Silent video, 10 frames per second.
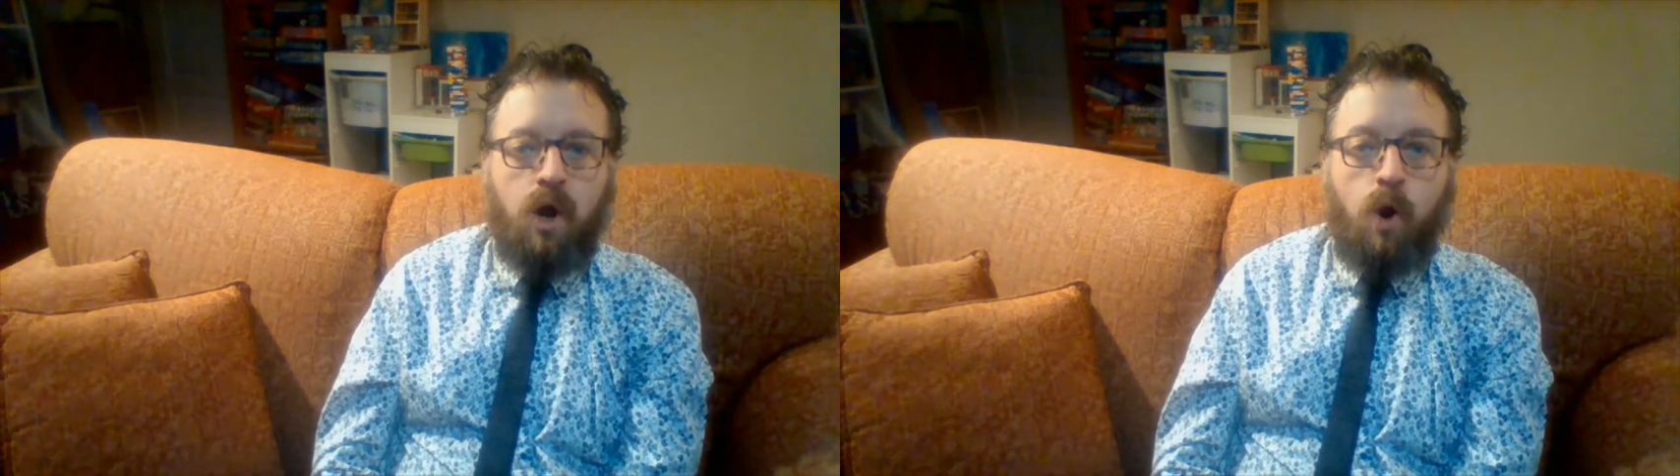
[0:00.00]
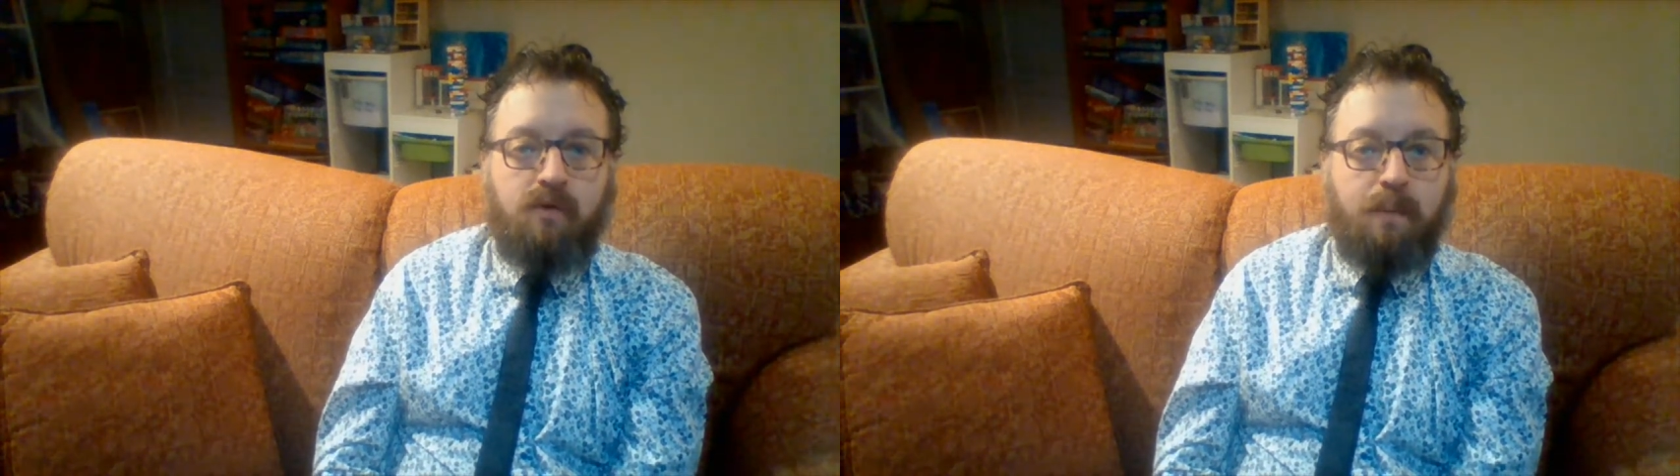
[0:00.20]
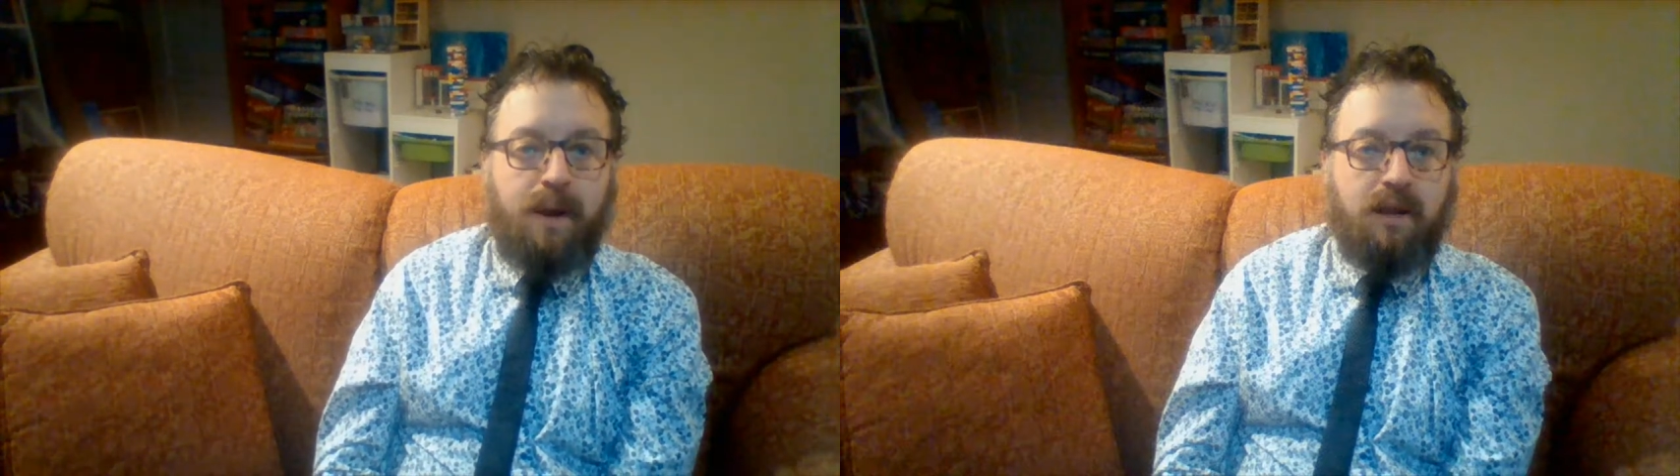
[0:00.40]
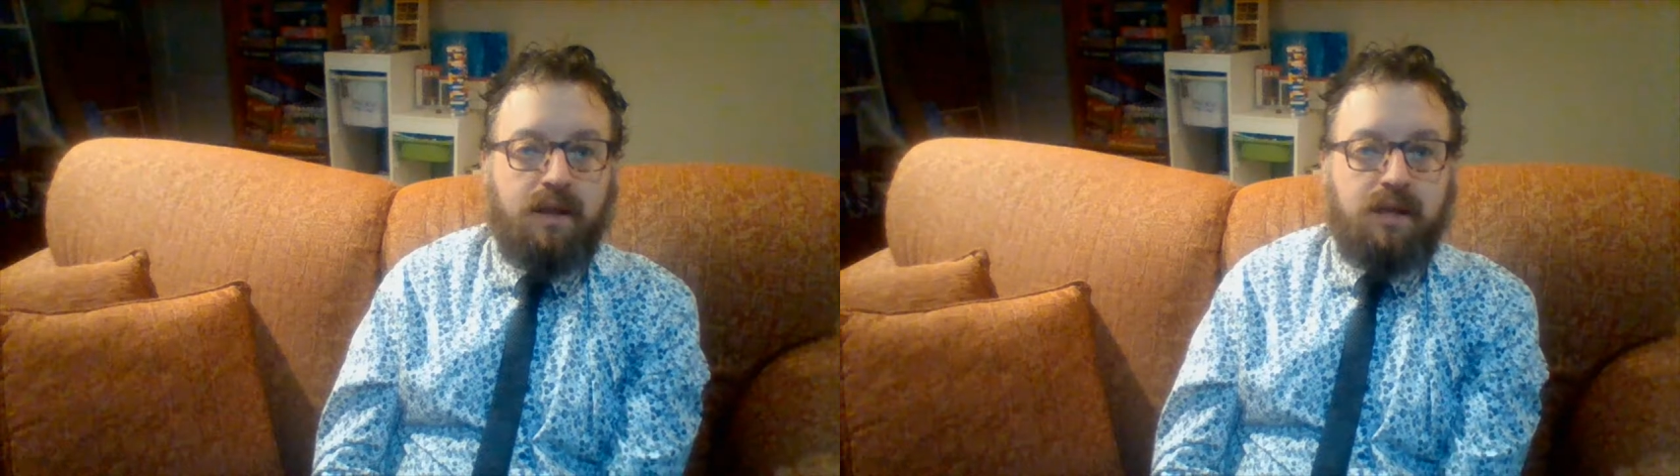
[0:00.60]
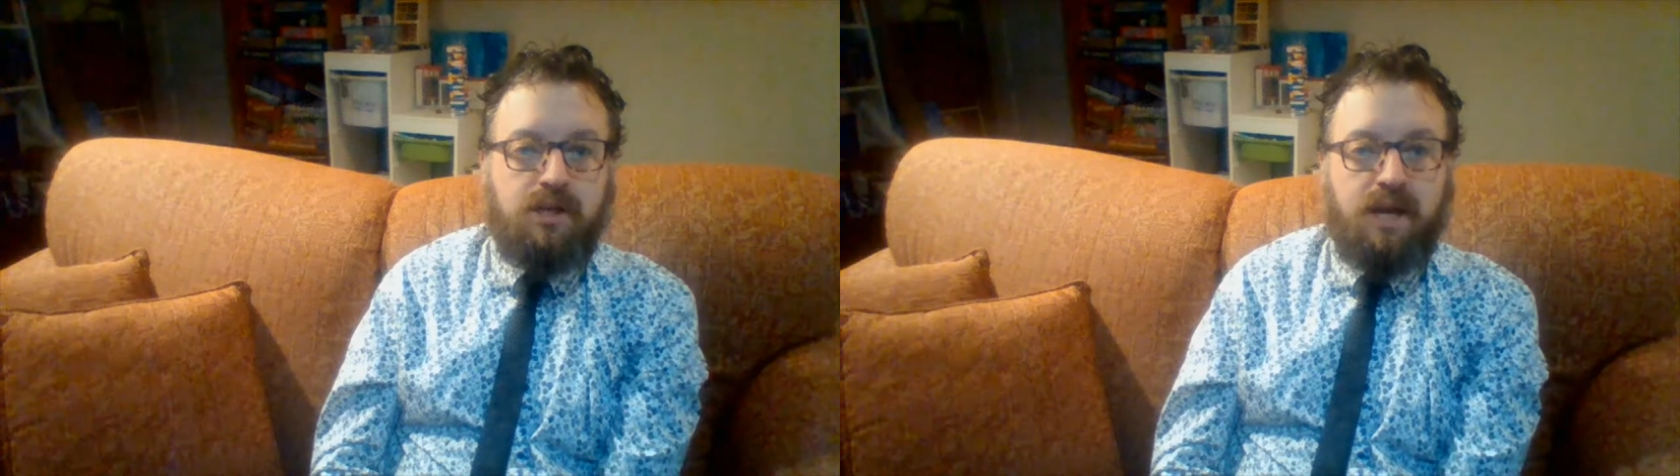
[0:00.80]
On va
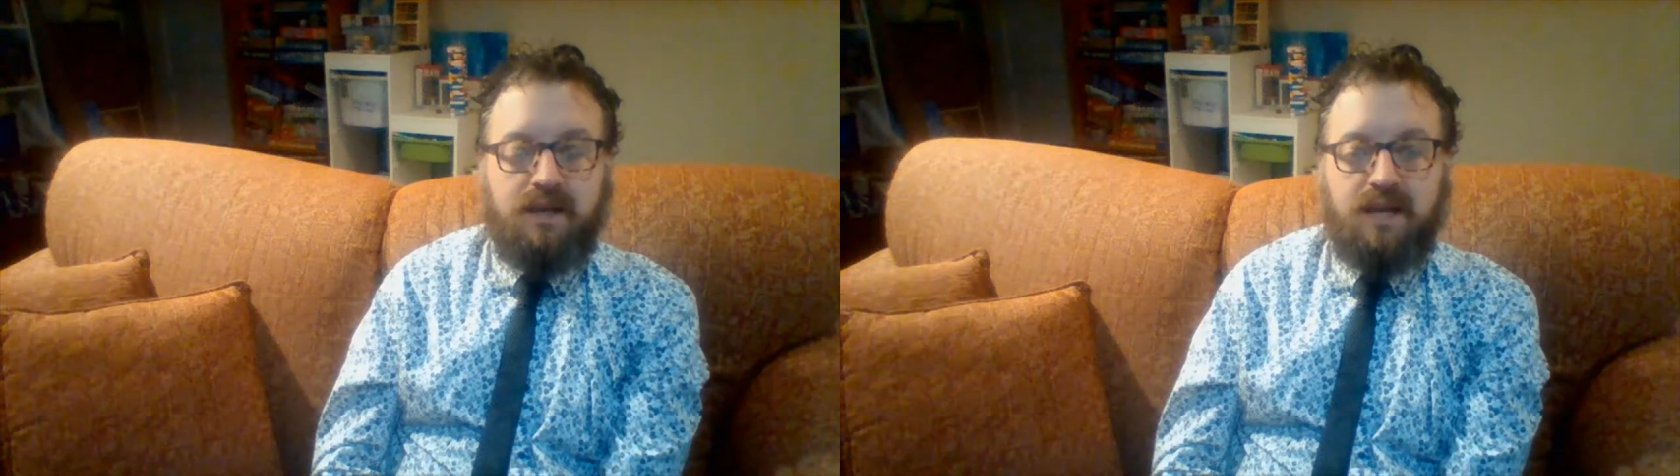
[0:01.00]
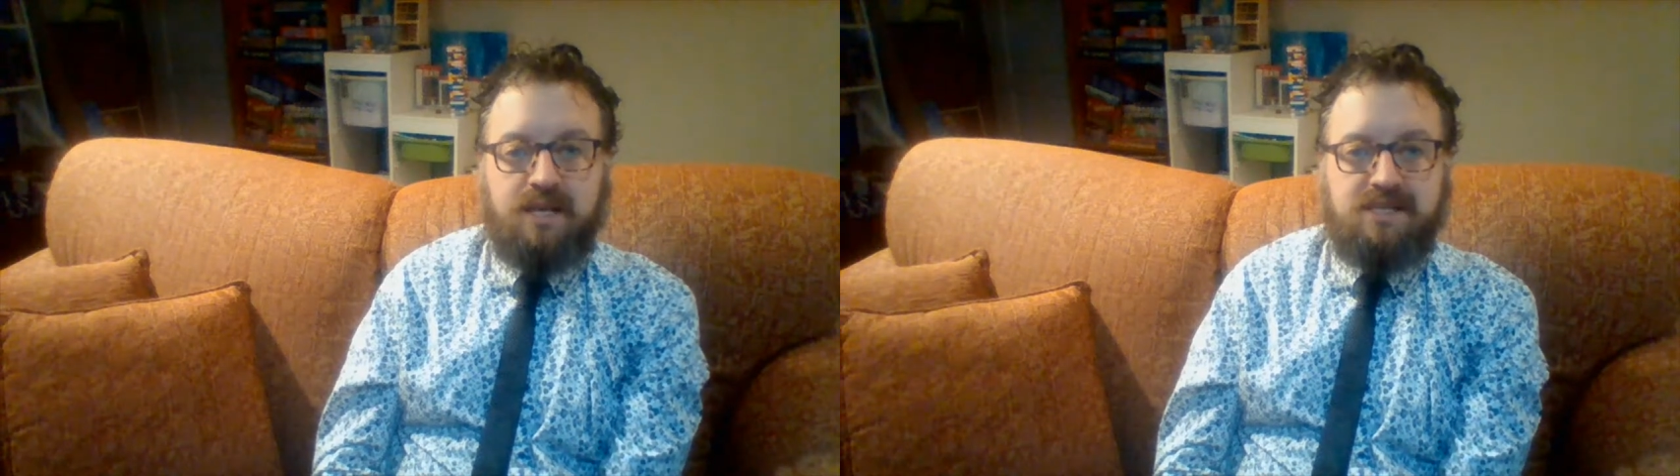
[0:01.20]
parler de la classe